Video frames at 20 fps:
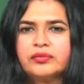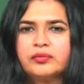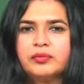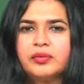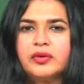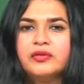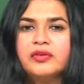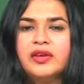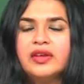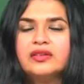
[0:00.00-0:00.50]

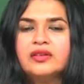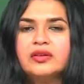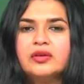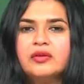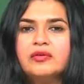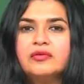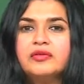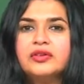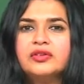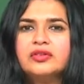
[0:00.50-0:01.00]
professor
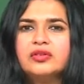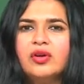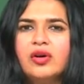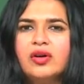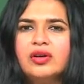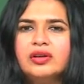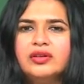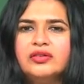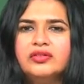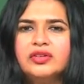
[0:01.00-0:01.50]
of
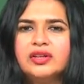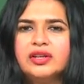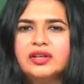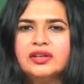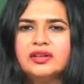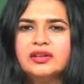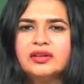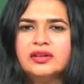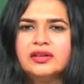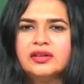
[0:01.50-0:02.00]
physiology
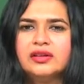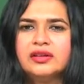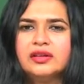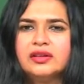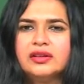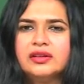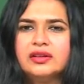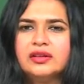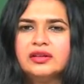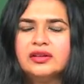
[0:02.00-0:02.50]

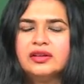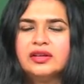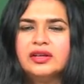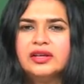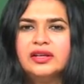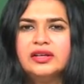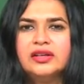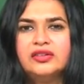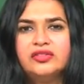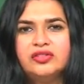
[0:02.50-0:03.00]

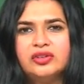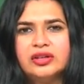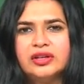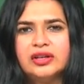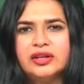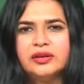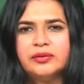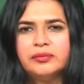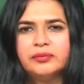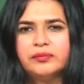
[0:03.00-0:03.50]
in
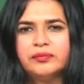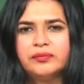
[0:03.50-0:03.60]
Italy.